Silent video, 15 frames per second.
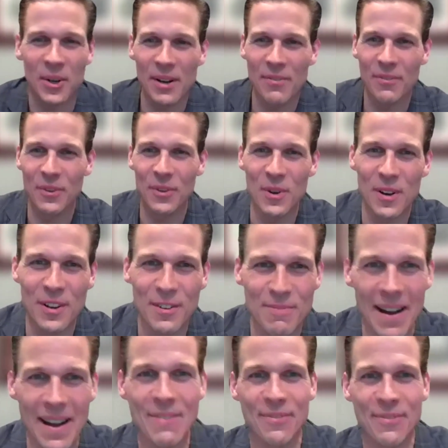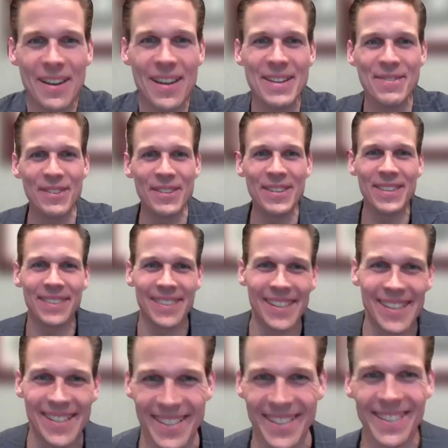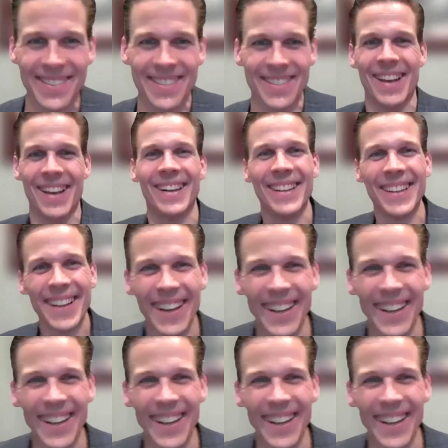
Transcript: are a few of my favorite things. Yeah,